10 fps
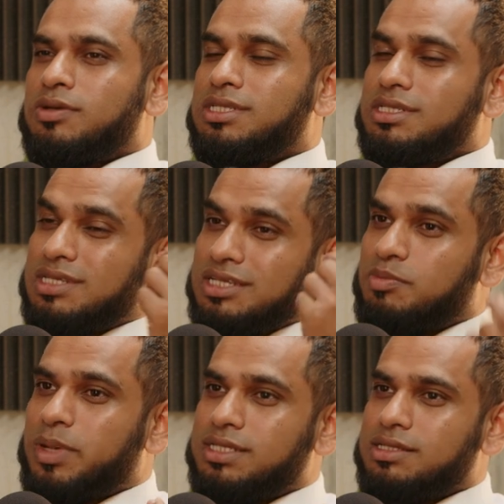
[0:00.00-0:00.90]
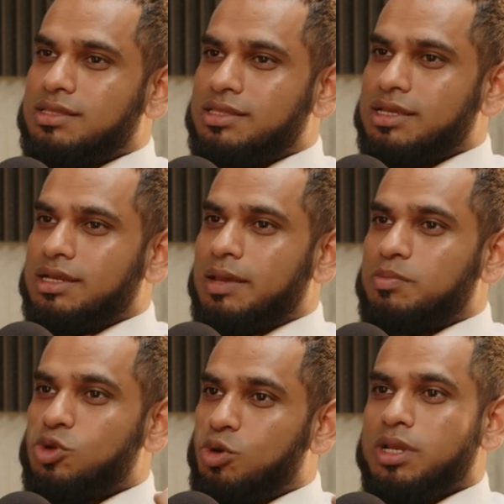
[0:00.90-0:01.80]
So it's such a basic thing.
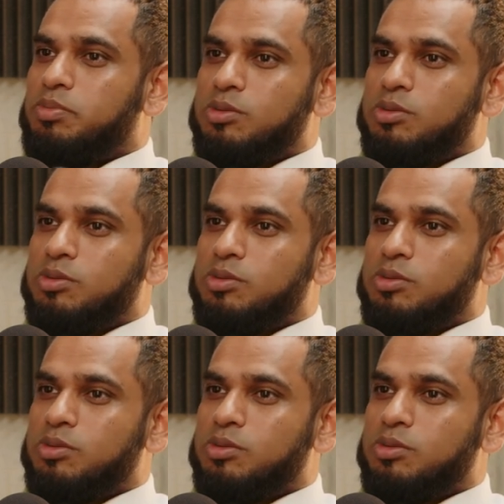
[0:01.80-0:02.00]
Like normally